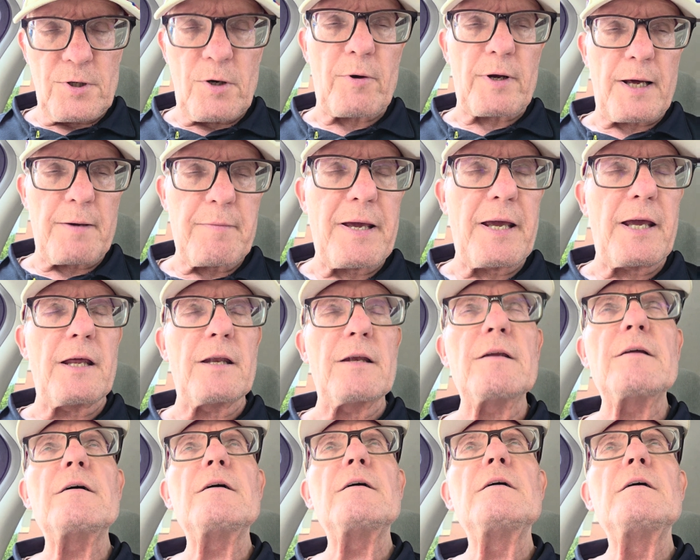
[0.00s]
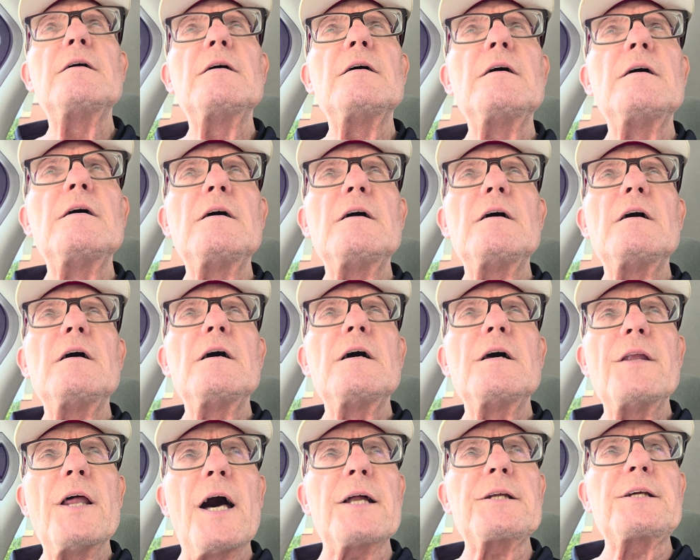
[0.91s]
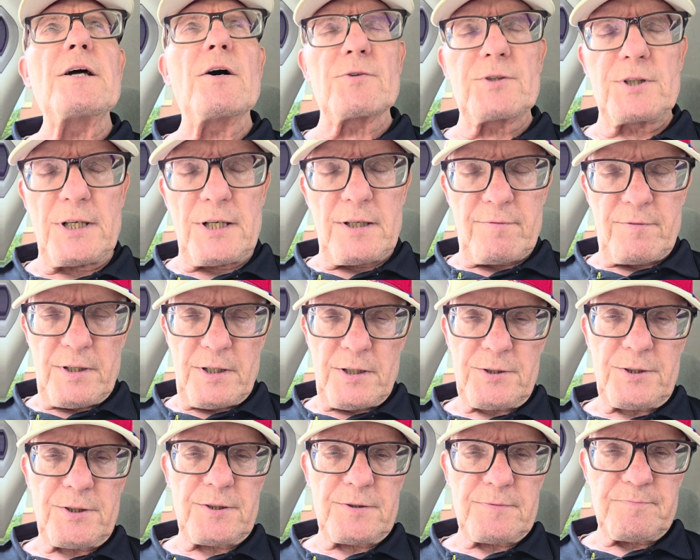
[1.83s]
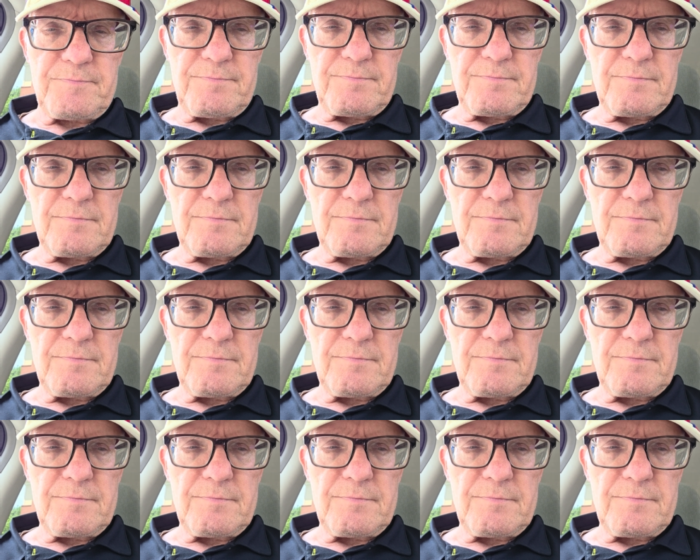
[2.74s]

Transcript: you know what I mean. Not guilty of this.